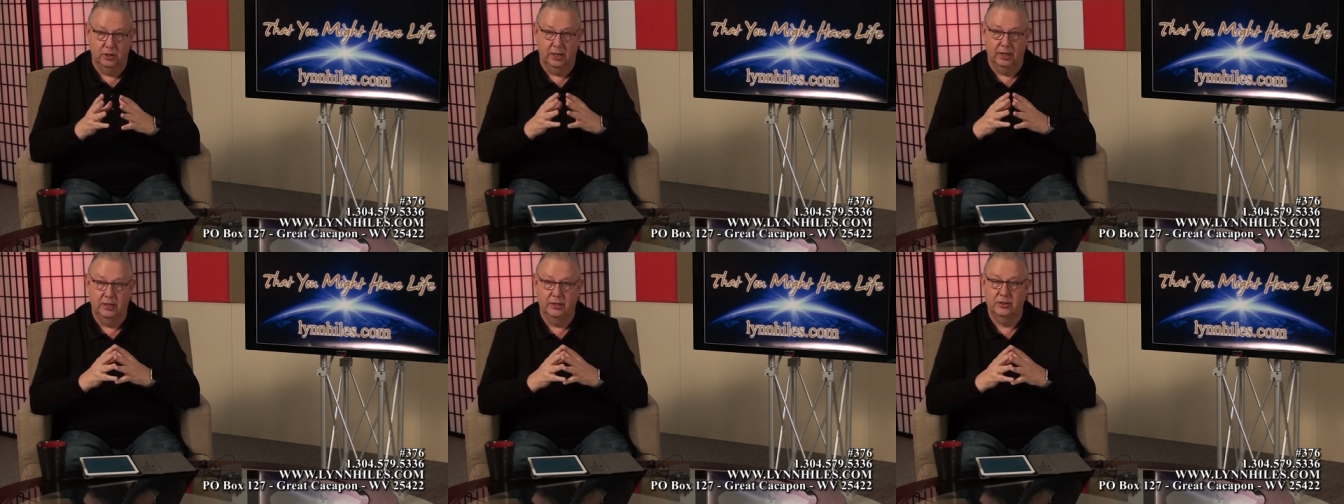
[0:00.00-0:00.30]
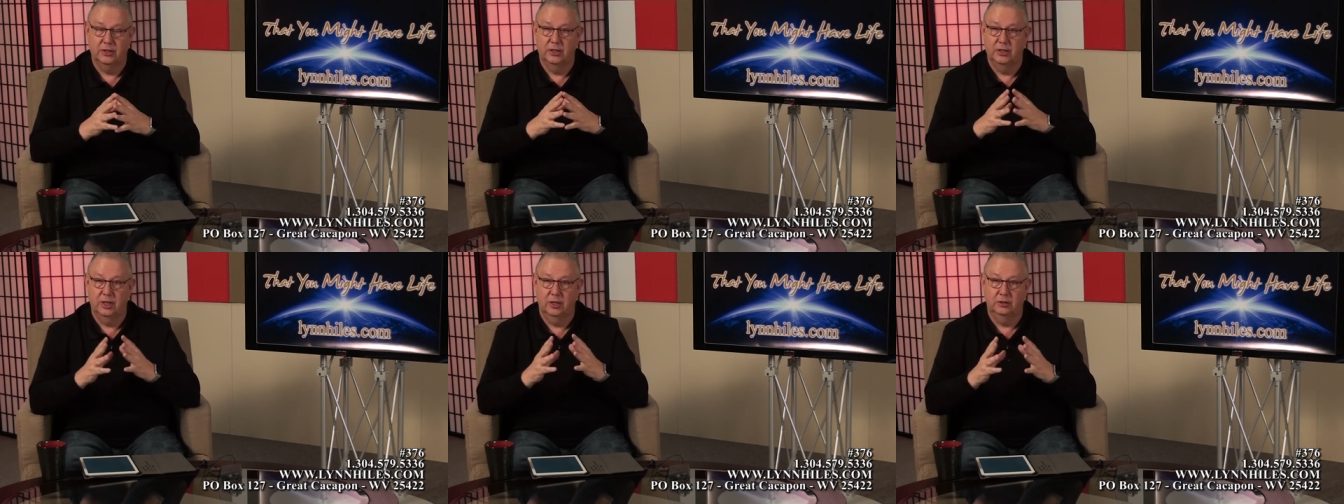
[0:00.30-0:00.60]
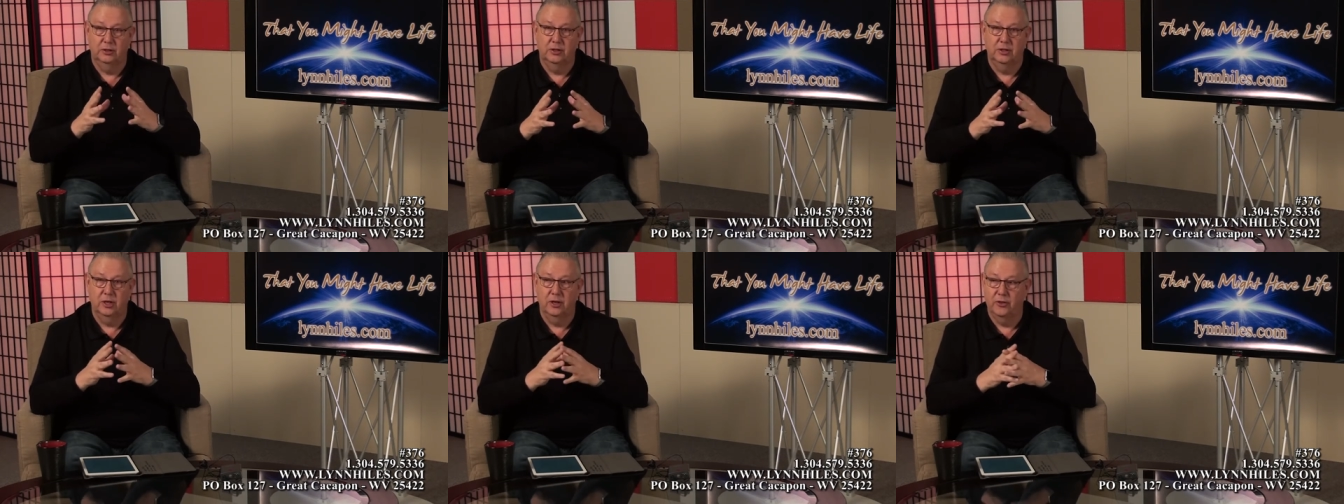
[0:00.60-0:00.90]
Like I said,
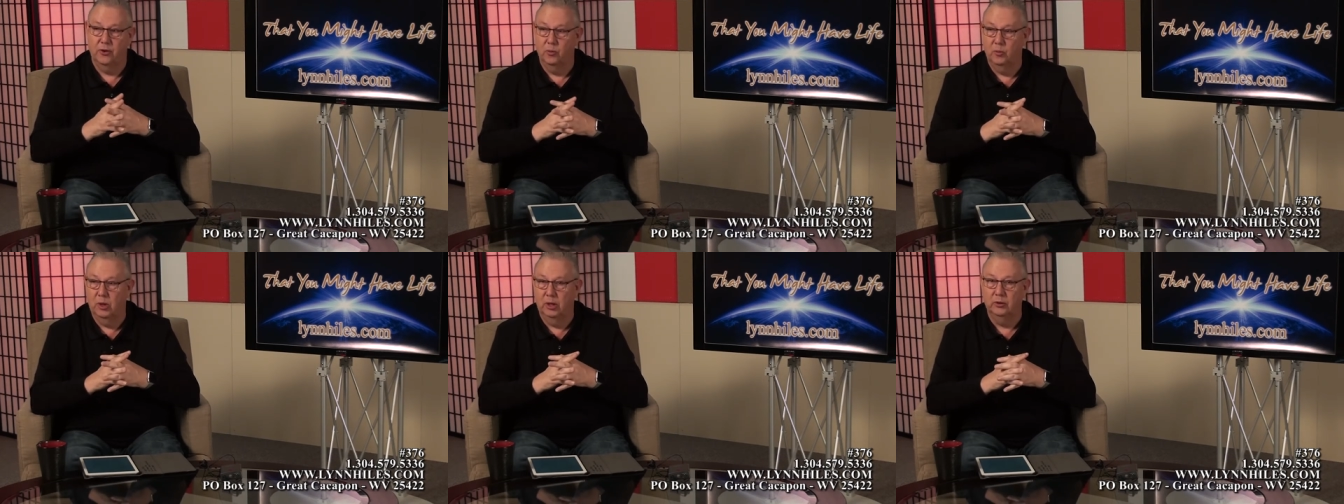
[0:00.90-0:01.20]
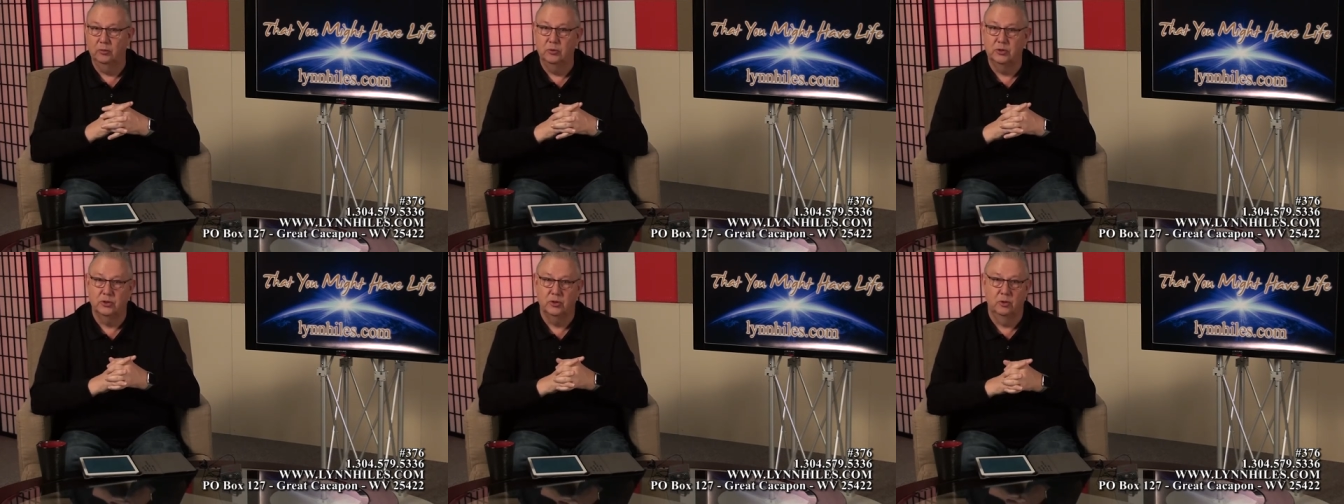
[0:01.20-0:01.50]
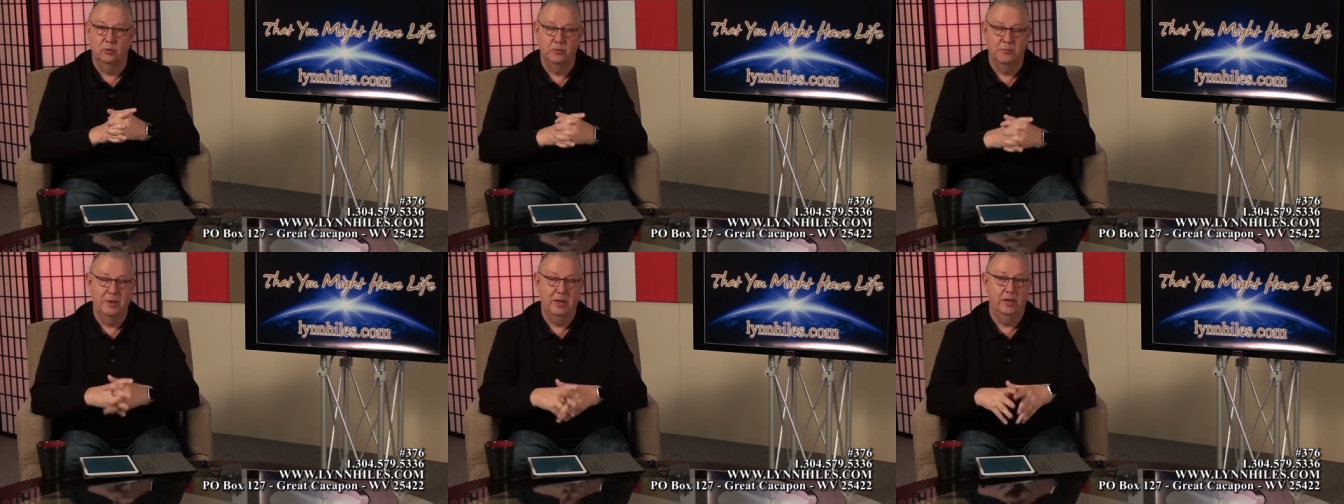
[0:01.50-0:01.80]
Dr. Jonathan Welton was
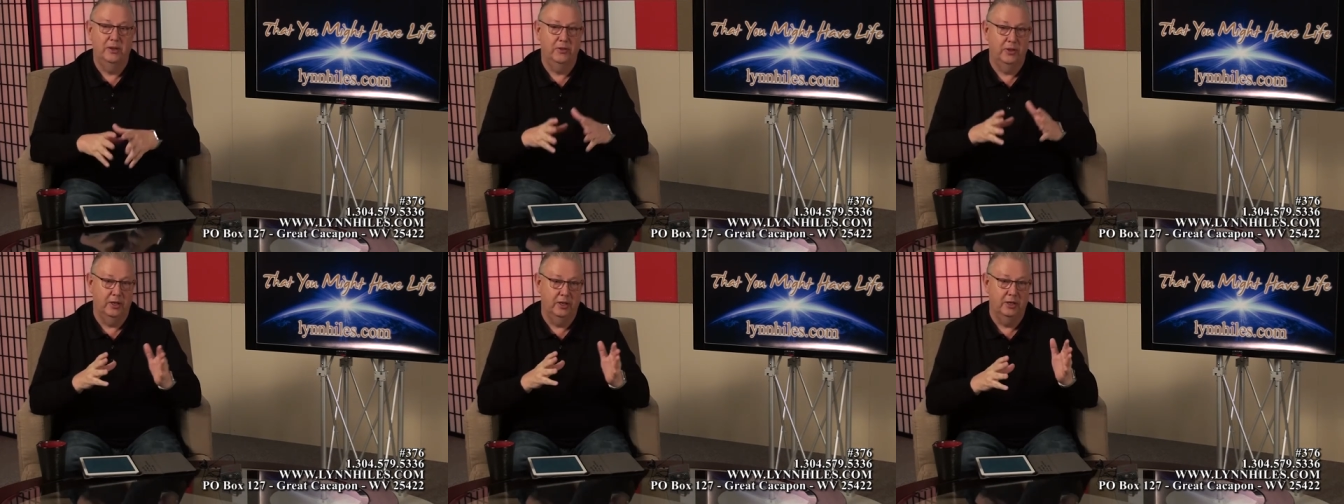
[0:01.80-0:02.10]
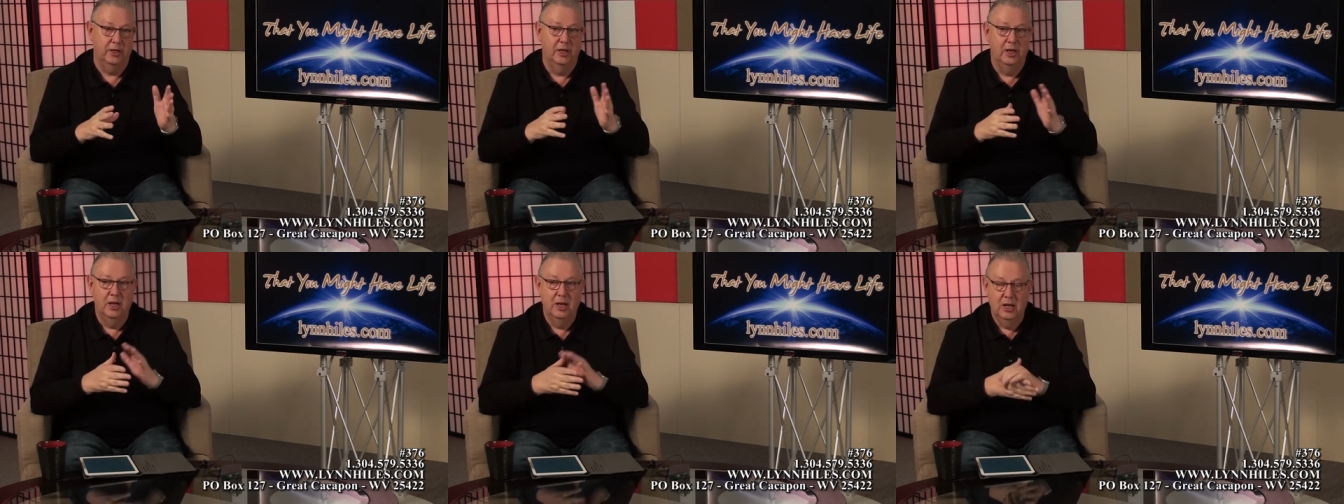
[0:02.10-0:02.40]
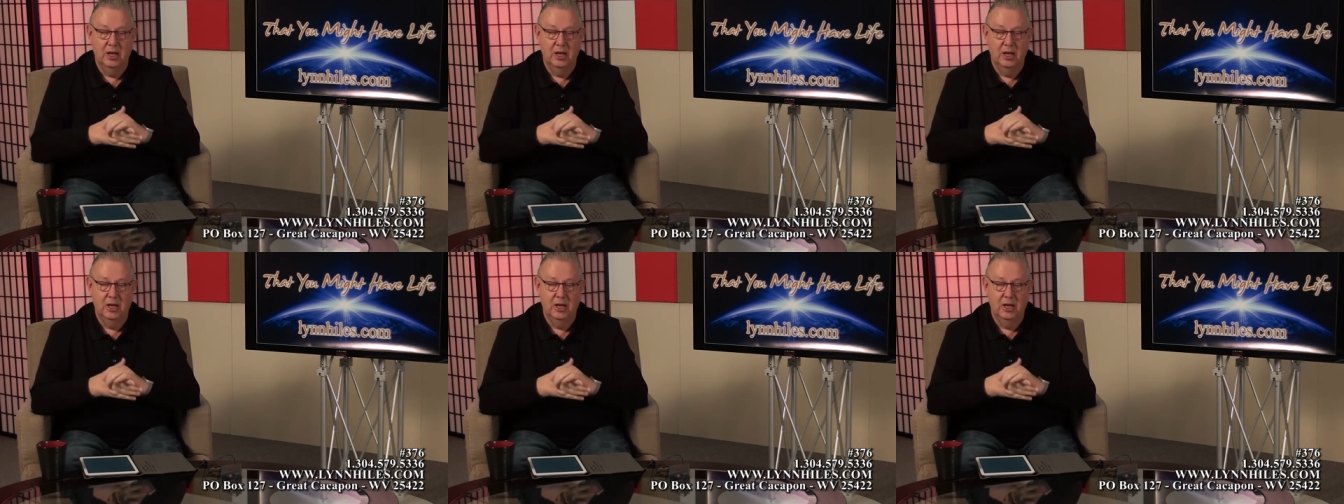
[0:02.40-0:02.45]
on with me, and then